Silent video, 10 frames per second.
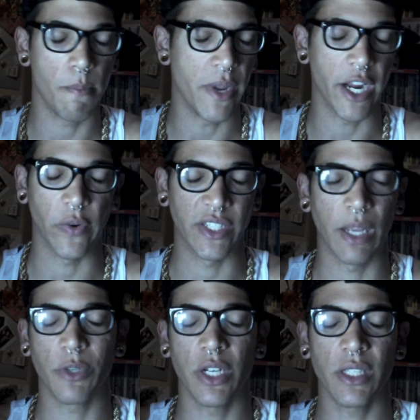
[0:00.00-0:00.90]
being a
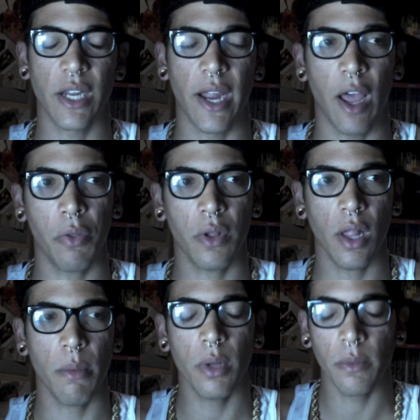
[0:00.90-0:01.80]
receptionist at a health
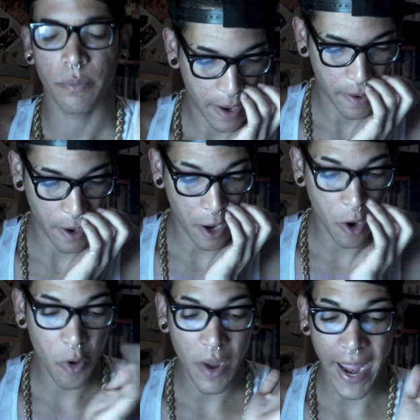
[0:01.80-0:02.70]
club.
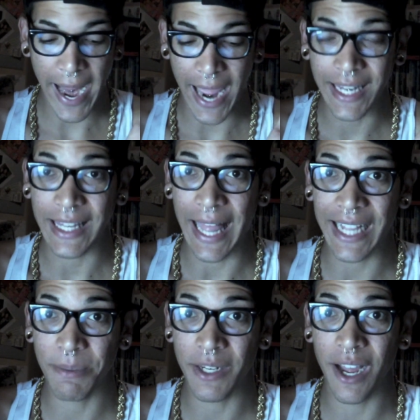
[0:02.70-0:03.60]
Oh, and
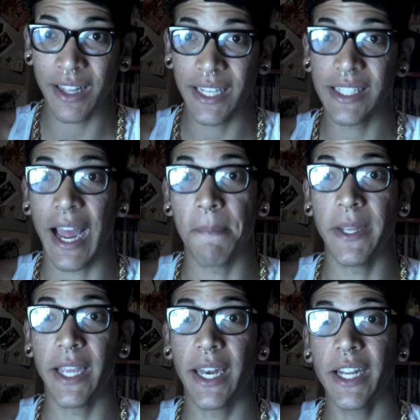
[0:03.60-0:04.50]
last but not least, I'm
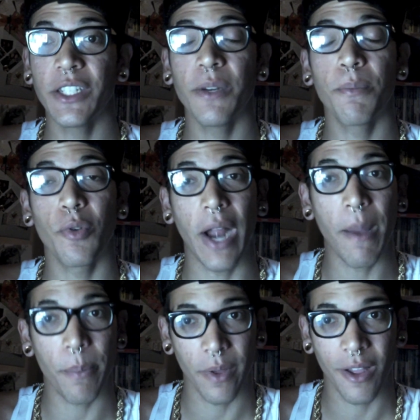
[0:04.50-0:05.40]
beginning to
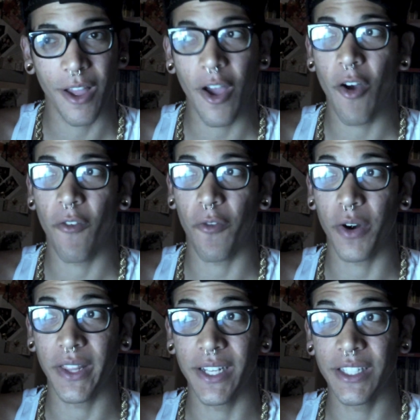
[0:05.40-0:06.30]
prep
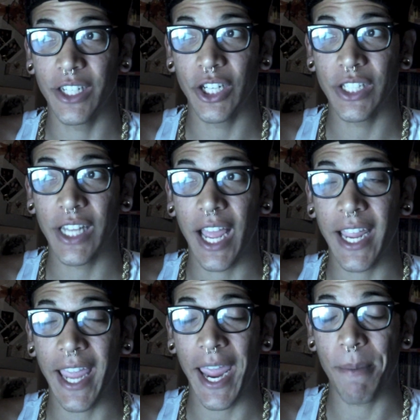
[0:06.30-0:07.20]
for this year's
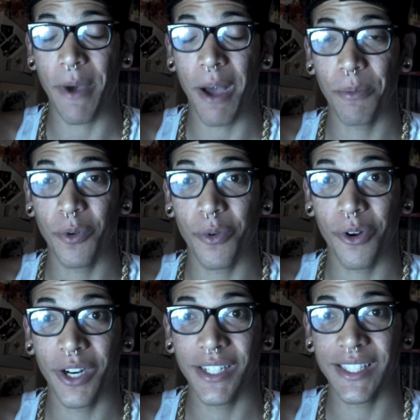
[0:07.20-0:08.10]
K-Pop
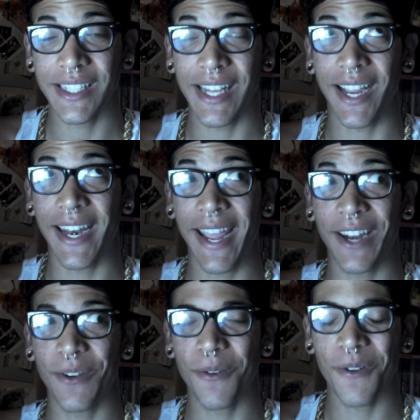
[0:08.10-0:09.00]
Awards, second
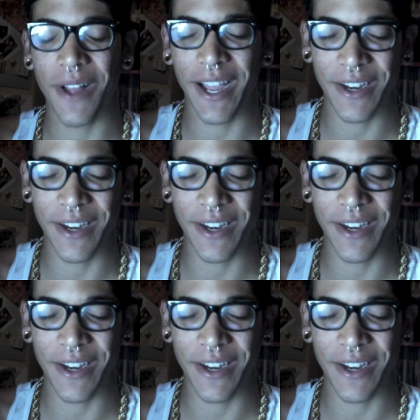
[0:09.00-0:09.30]
annual. I